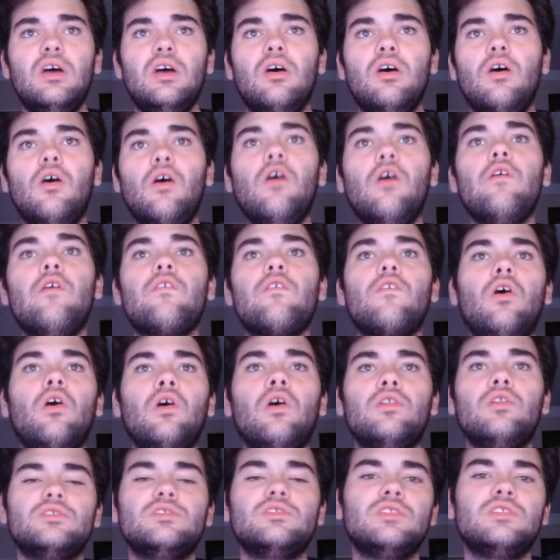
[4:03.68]
Overall,
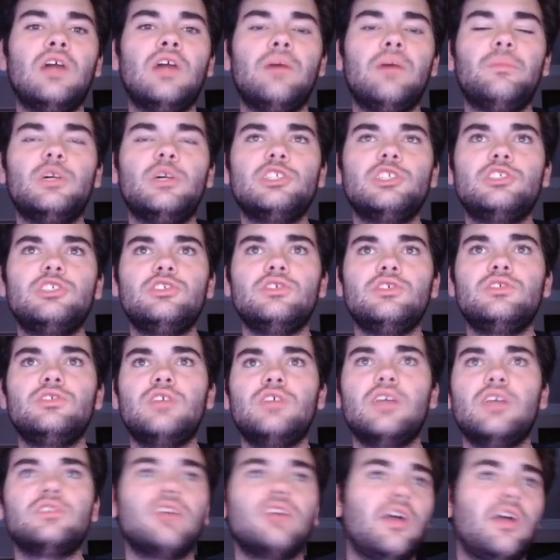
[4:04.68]
there's not much to say
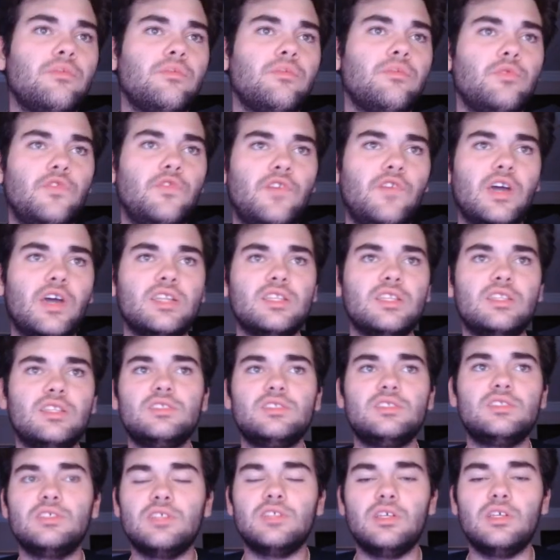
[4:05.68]
aside from the fact that this
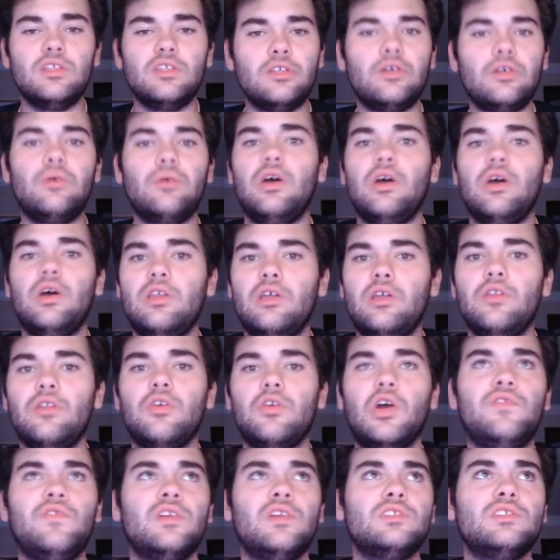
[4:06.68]
is another
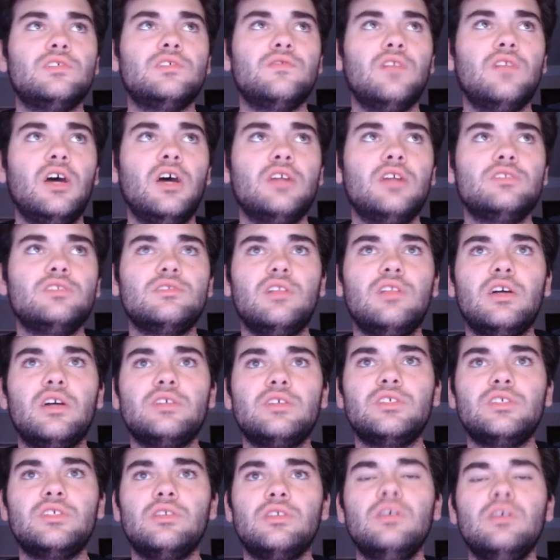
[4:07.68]
offensive line
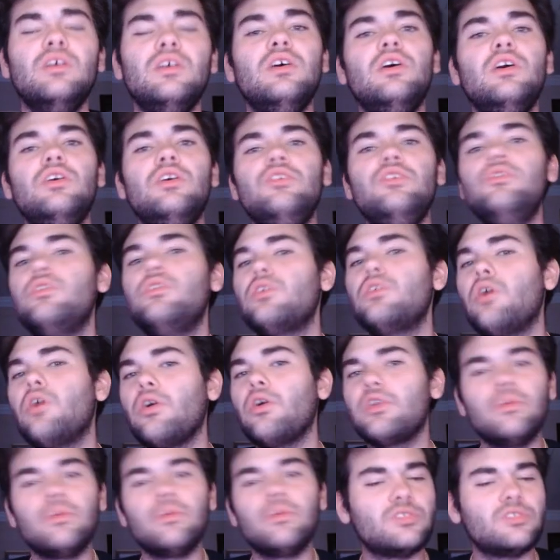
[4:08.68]
selection. You could argue
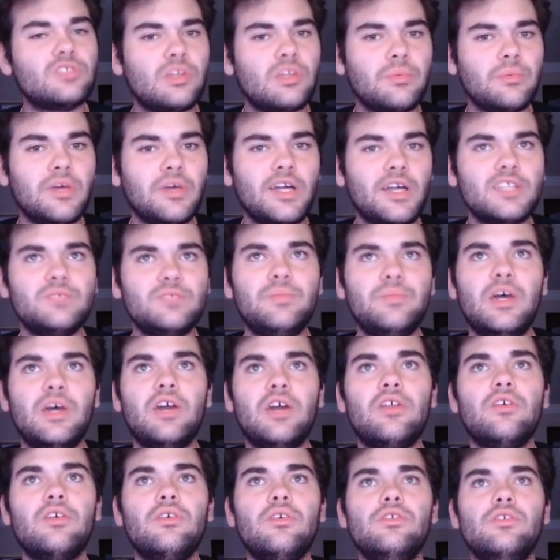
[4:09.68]
there were some guys
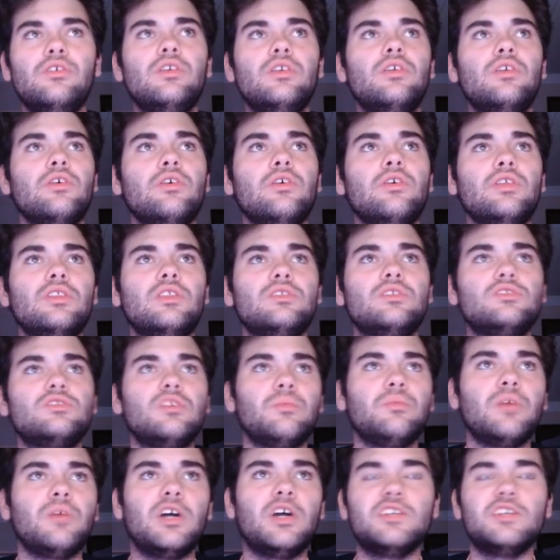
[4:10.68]
better. You can argue that some
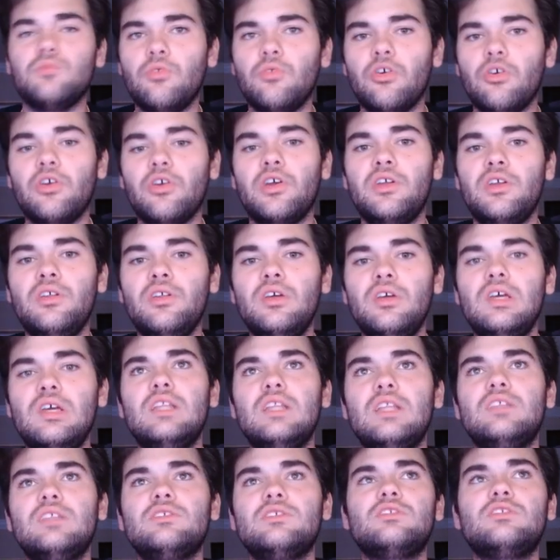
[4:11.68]
guys weren't.
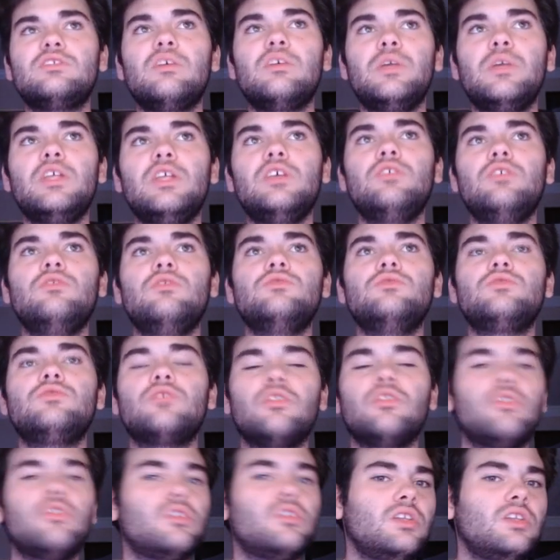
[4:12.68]
This is somebody who's
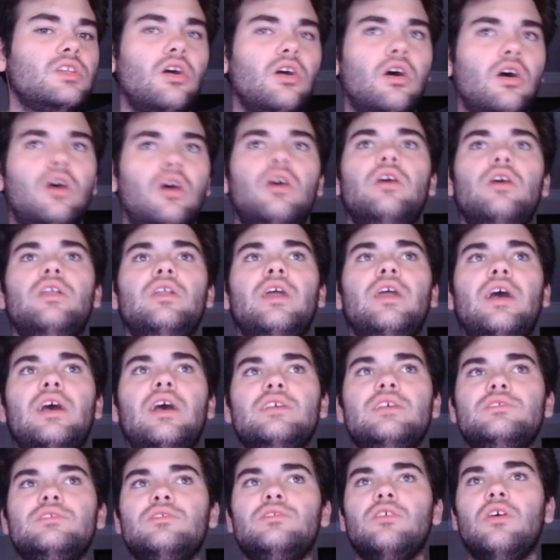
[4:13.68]
currently on as
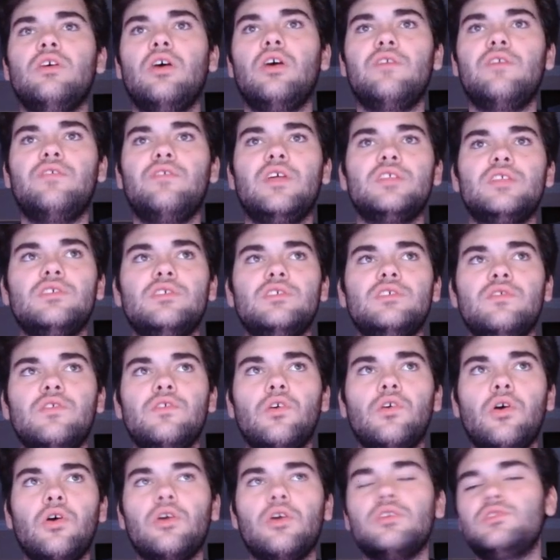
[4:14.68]
an offensive
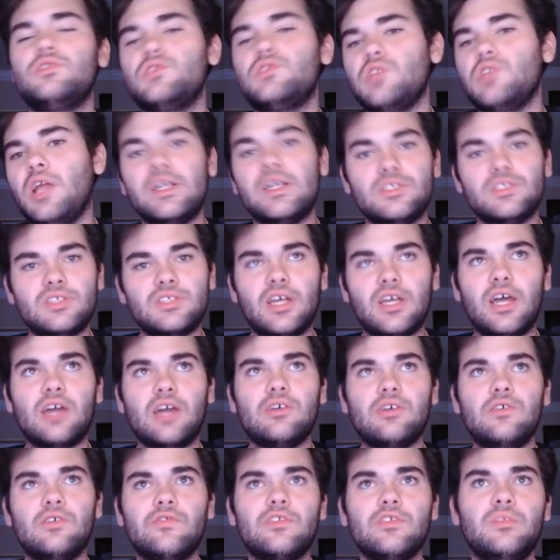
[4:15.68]
guard /
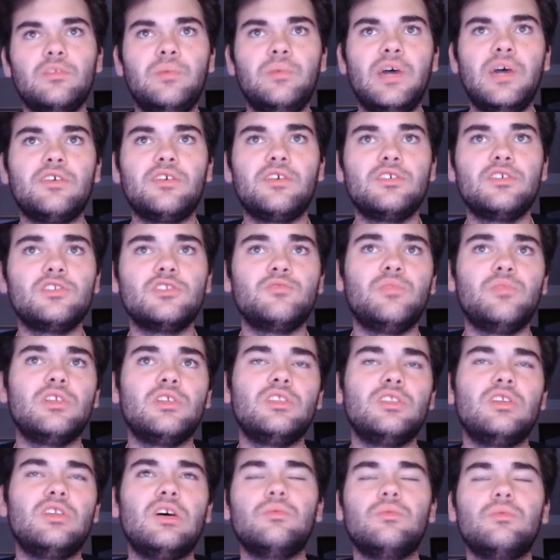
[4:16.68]
tackle for the Packers, but
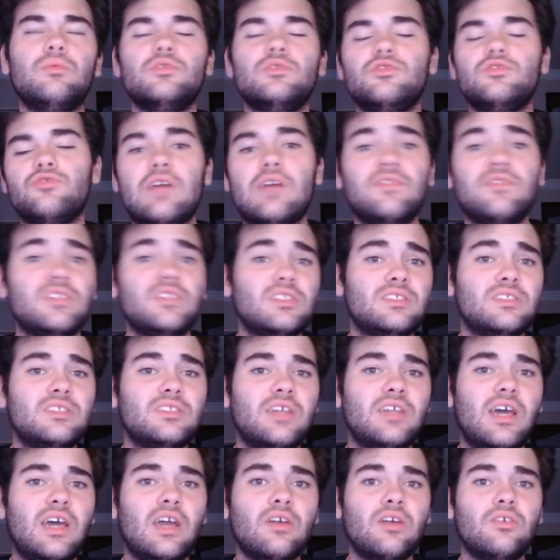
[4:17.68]
that was drafted as a
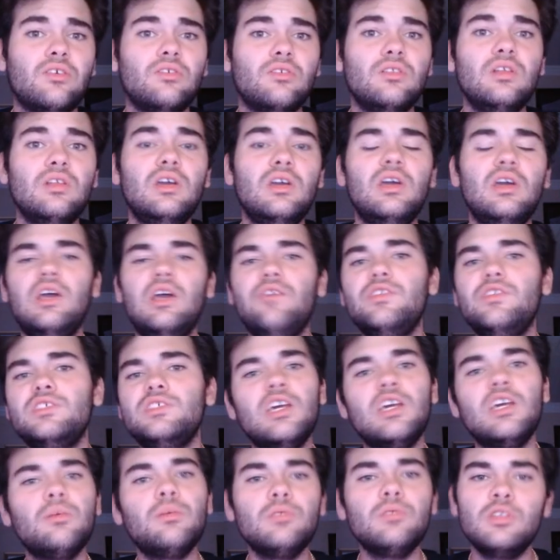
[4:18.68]
tackle. If he's
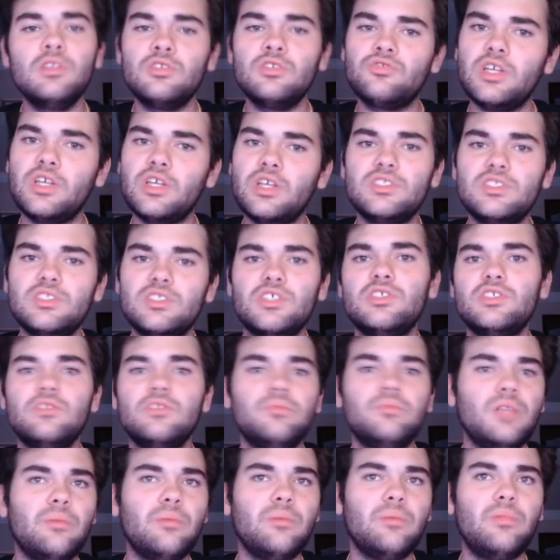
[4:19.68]
able to transition to
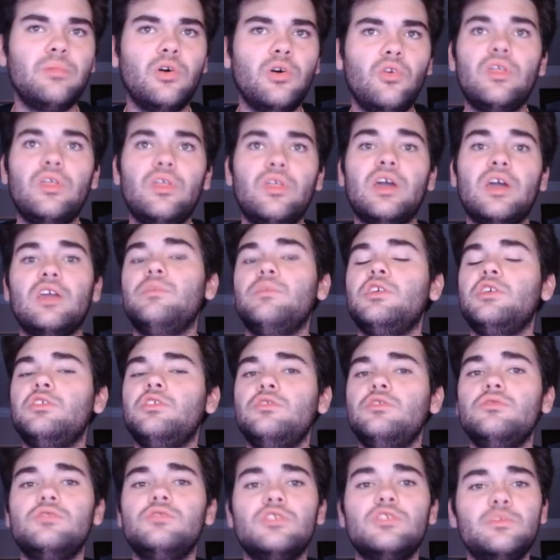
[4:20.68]
play both, that can be
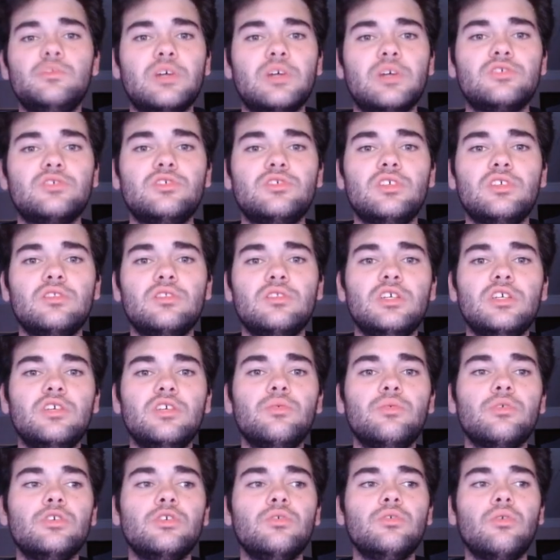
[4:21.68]
huge, especially in a league
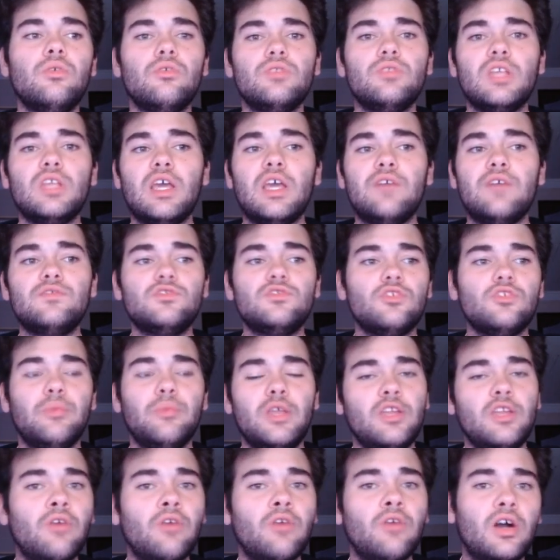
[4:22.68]
where you only have so
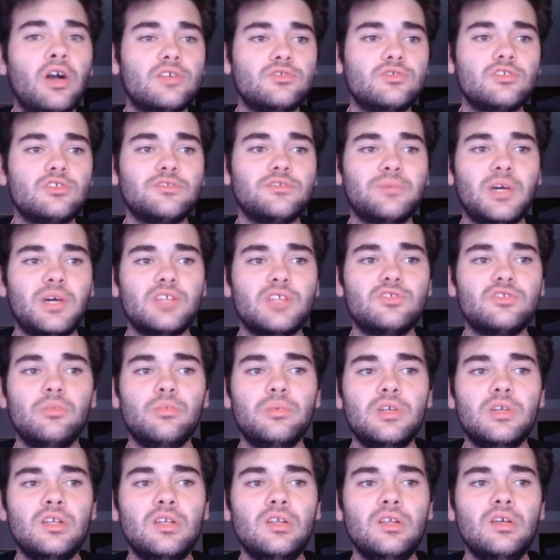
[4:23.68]
many roster spots
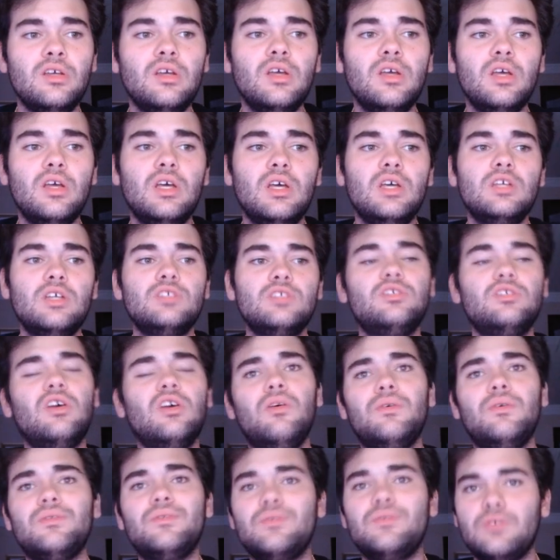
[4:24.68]
open.
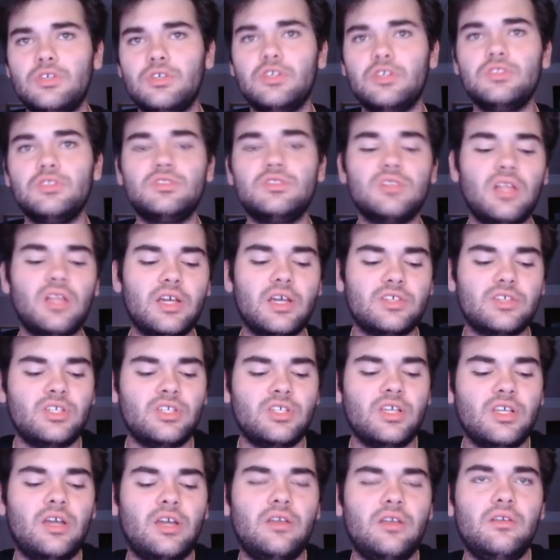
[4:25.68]
So, good selection
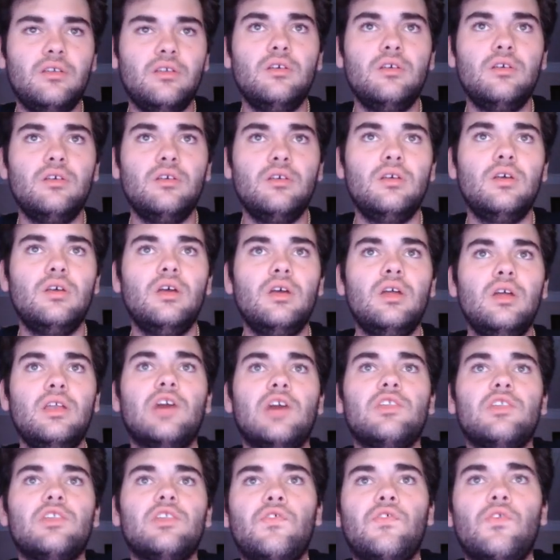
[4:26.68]
again. Now,
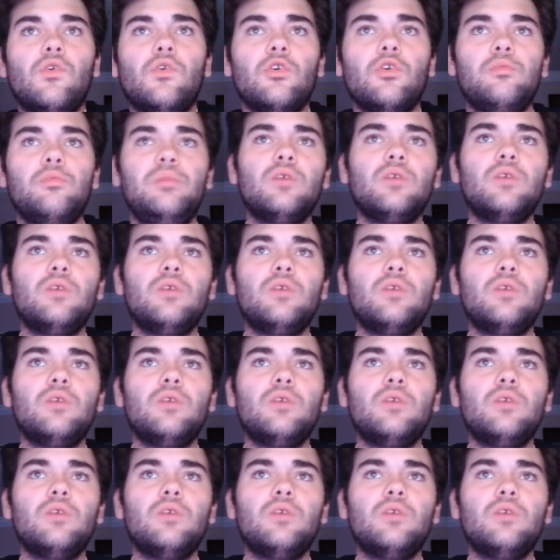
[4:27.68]
their 4th pick